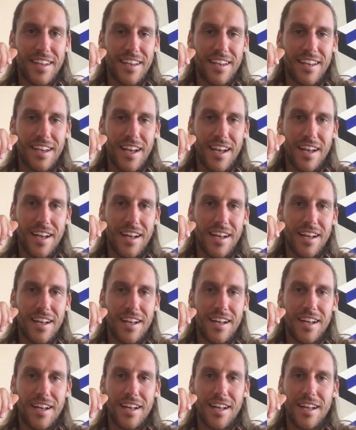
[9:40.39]
okay,
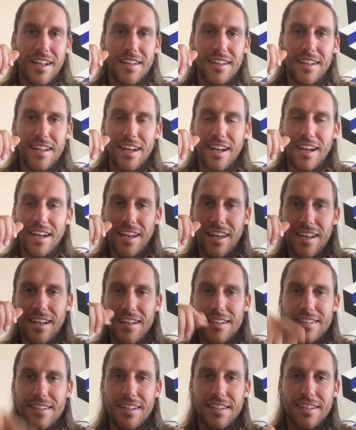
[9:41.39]
and I
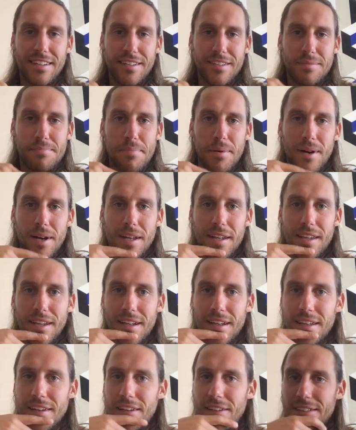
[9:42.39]
guess at this point
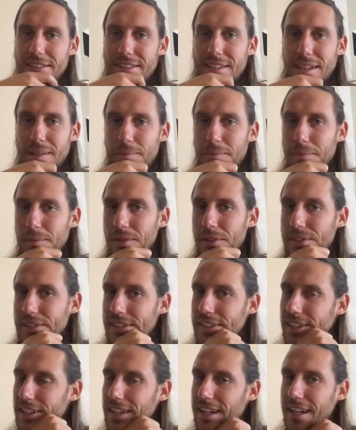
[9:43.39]
I heard some
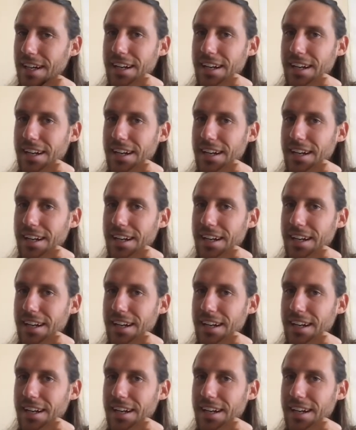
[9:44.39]
music.